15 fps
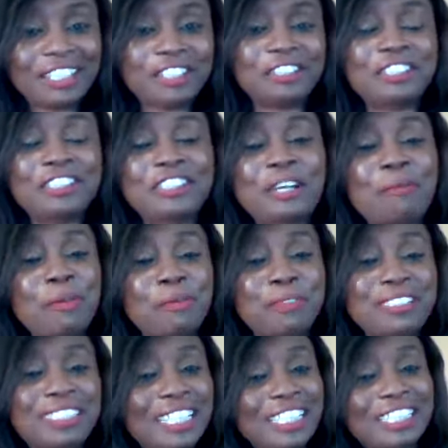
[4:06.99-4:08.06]
you know some
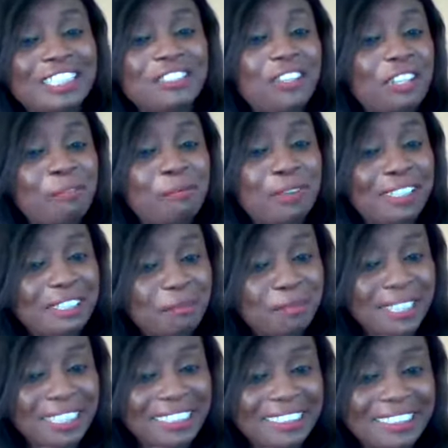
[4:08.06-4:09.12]
people think it's all about the
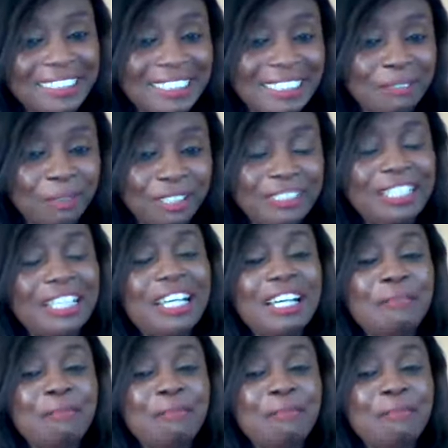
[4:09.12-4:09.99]
mentee but